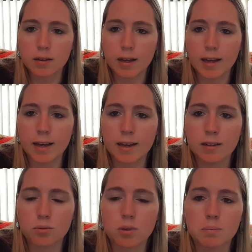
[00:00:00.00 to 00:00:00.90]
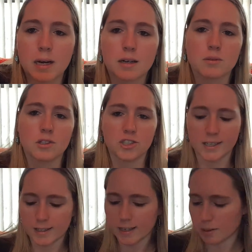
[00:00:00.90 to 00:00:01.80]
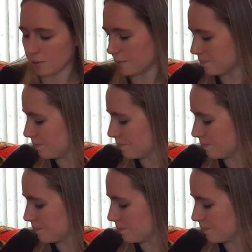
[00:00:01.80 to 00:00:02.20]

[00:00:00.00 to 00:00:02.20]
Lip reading: And we're back with the shaky camera.